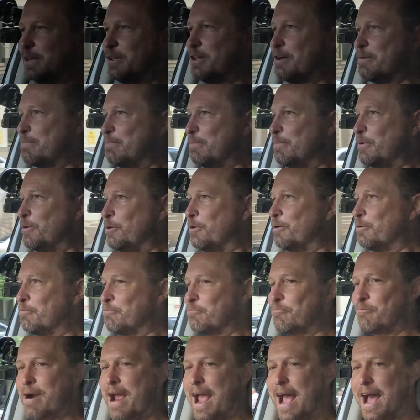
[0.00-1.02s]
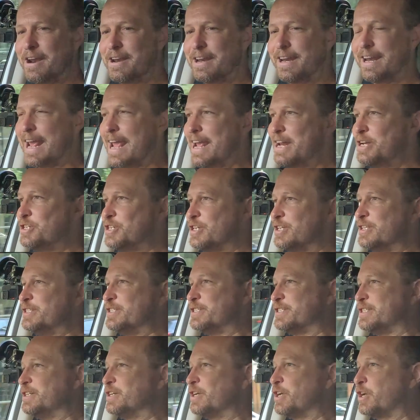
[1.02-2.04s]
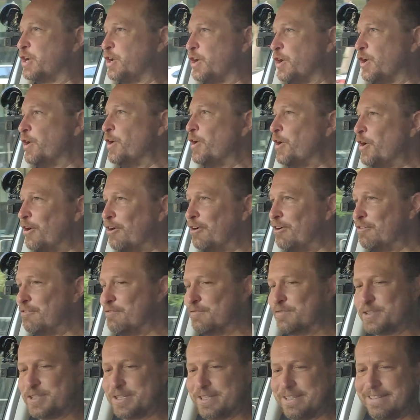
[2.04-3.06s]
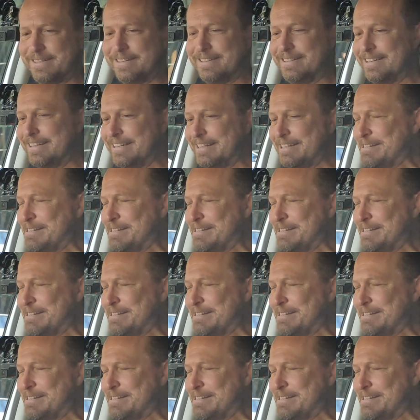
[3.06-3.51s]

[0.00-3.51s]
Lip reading: a lot more rounded edges and curves and